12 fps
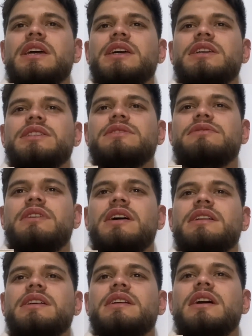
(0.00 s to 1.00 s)
is
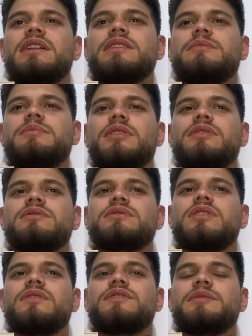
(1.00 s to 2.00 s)
defined as the
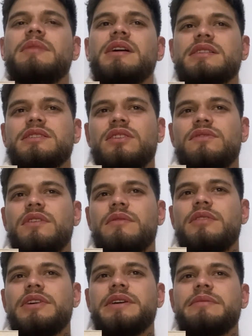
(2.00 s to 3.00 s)
product of the mass of a
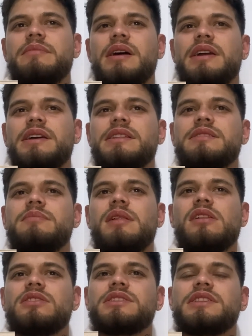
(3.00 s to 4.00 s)
body by its
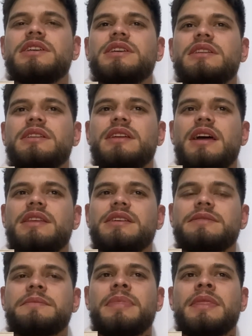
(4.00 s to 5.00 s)
velocity, that is,